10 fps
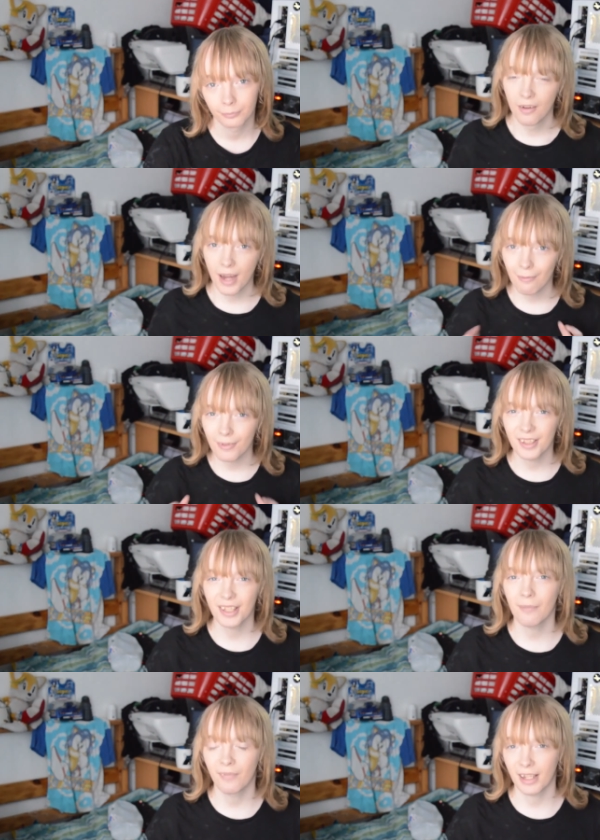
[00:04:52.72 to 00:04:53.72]
Now onto
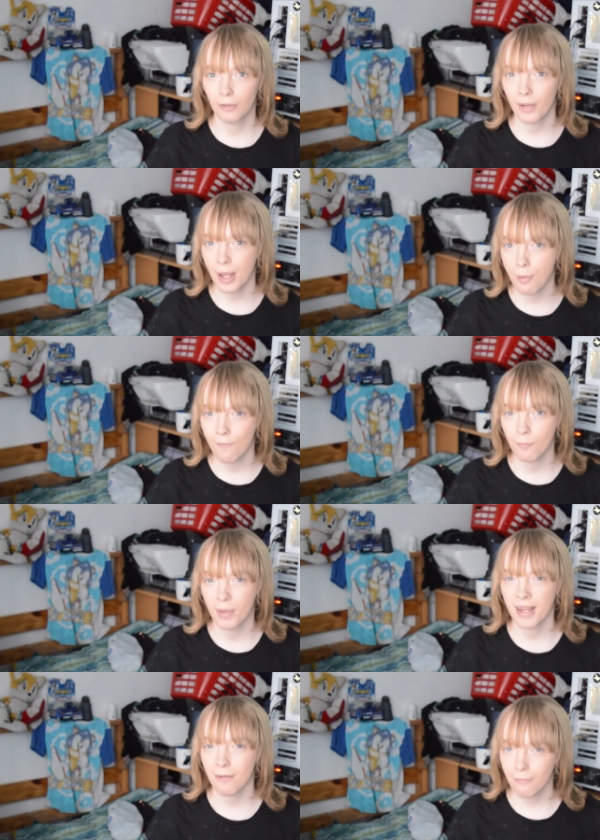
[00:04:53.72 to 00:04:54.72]
something that's really bothered
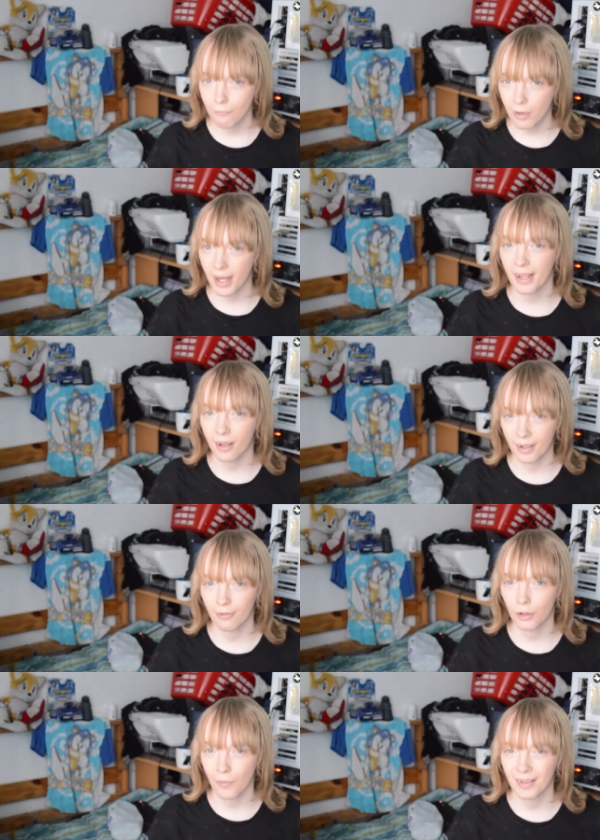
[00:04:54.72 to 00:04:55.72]
me really early
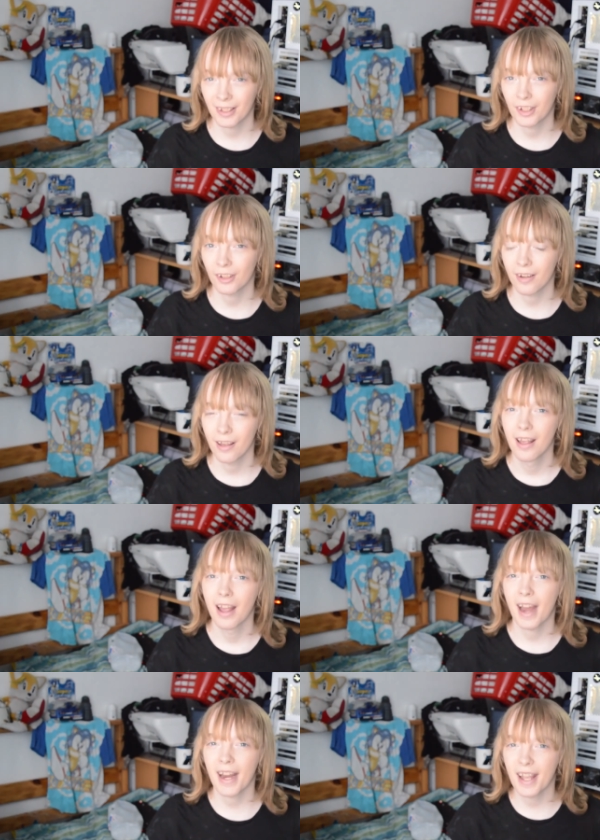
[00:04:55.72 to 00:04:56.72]
on in transition,
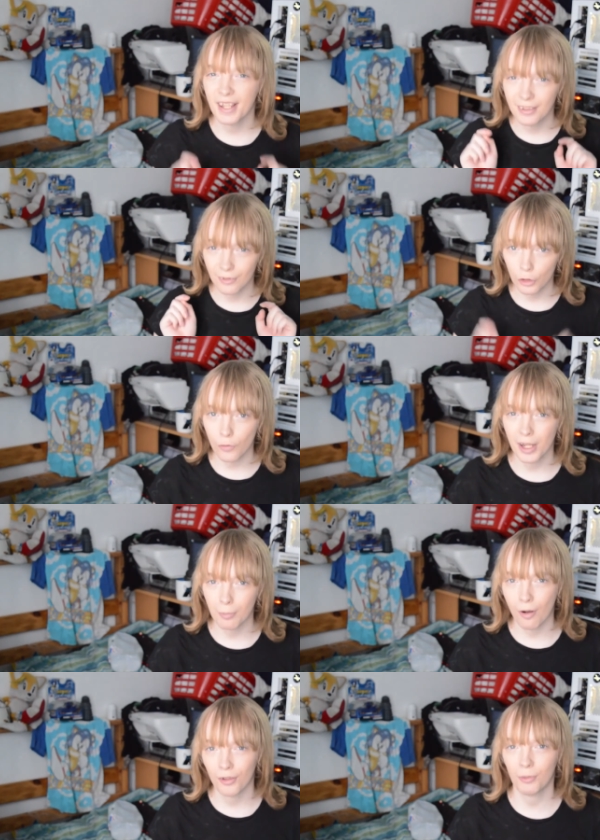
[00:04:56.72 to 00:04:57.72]
and that is the stretch
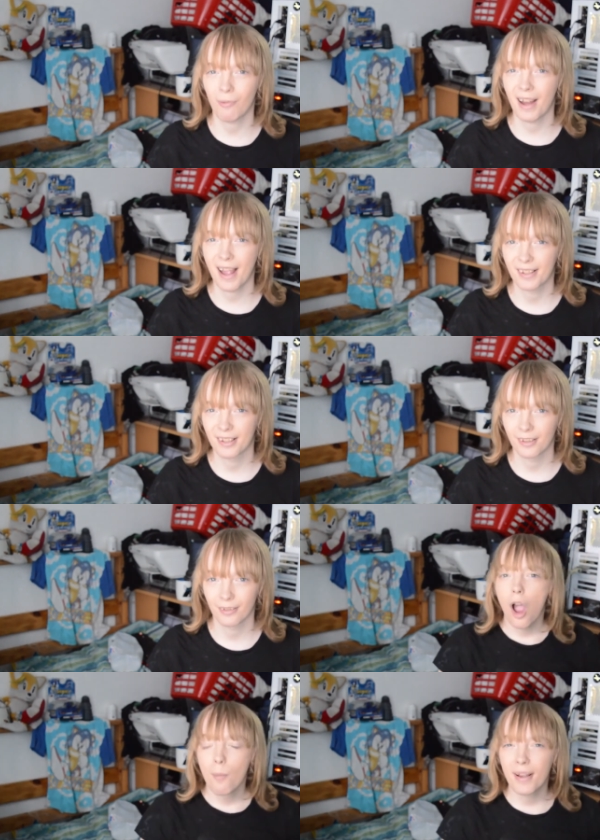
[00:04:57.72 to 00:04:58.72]
marks on my legs.
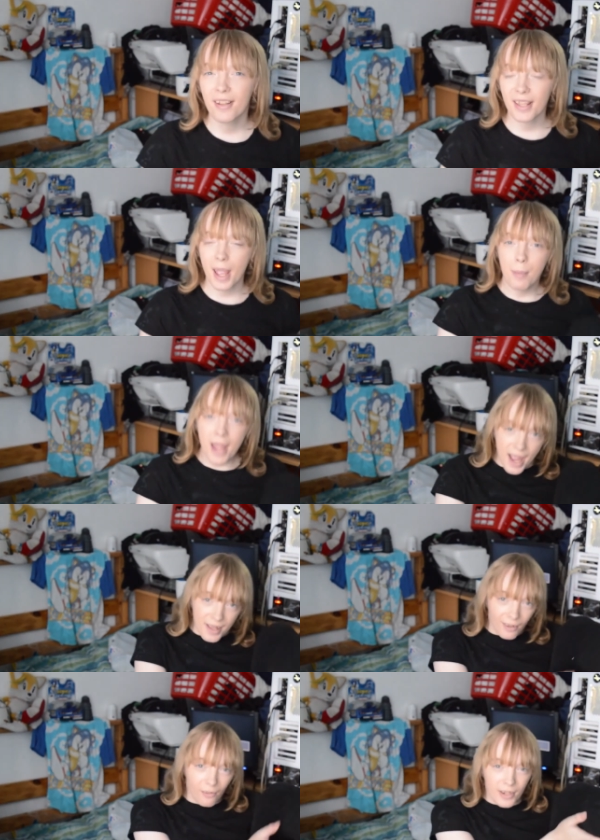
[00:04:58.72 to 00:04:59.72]
because they
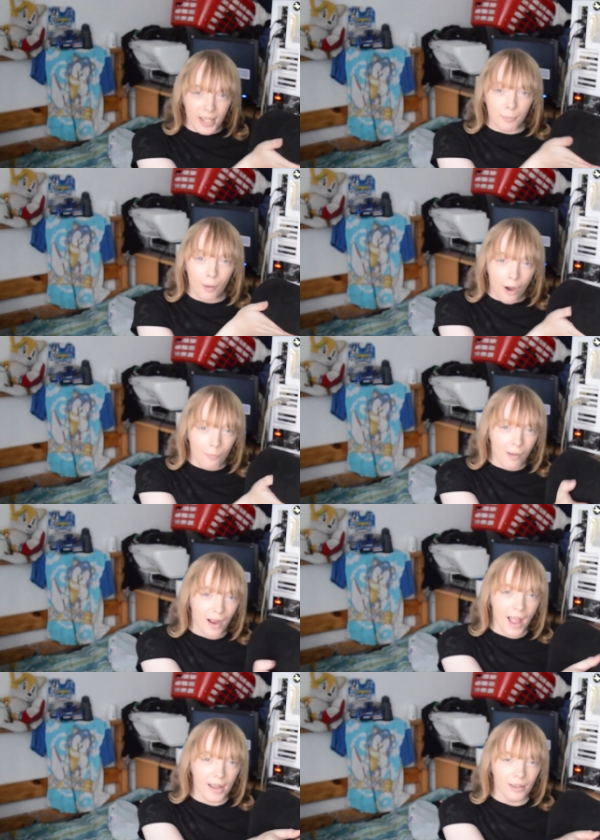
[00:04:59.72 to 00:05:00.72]
appeared like on this part of my
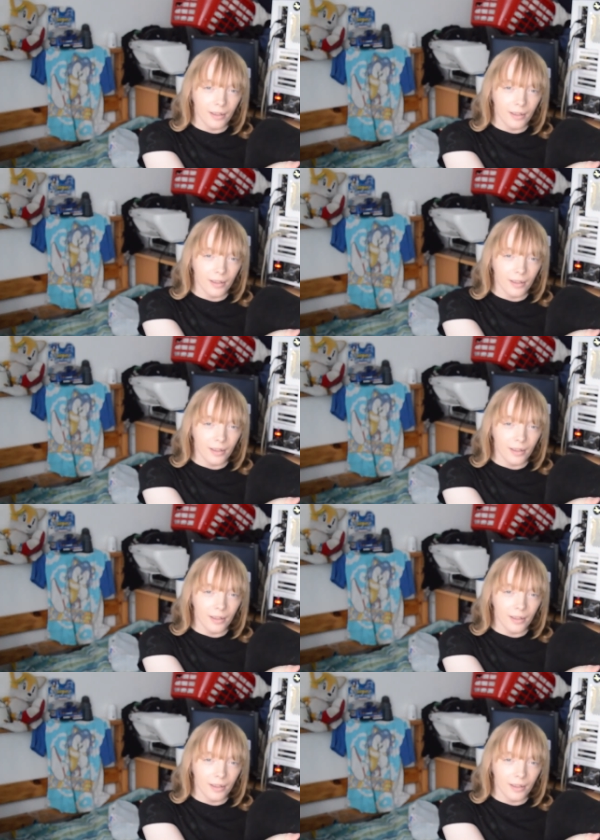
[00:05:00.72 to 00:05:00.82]
leg.